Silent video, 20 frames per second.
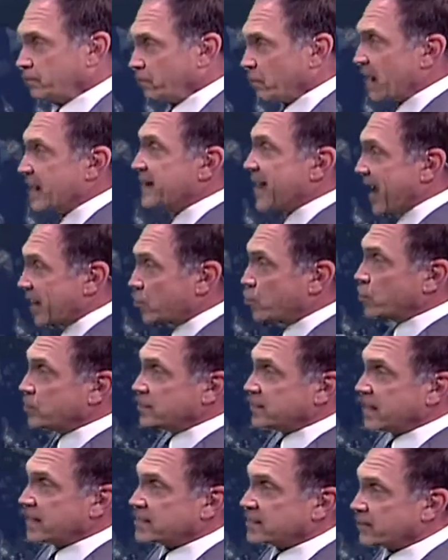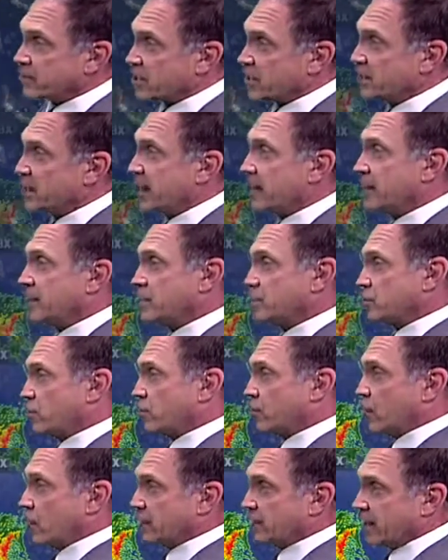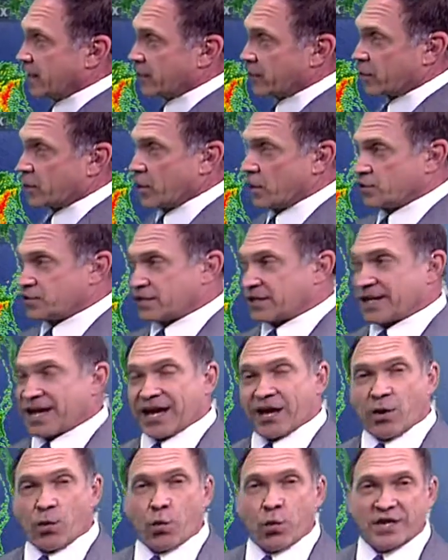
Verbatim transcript: And that could take some of the cloudiness over on the other coast and kind of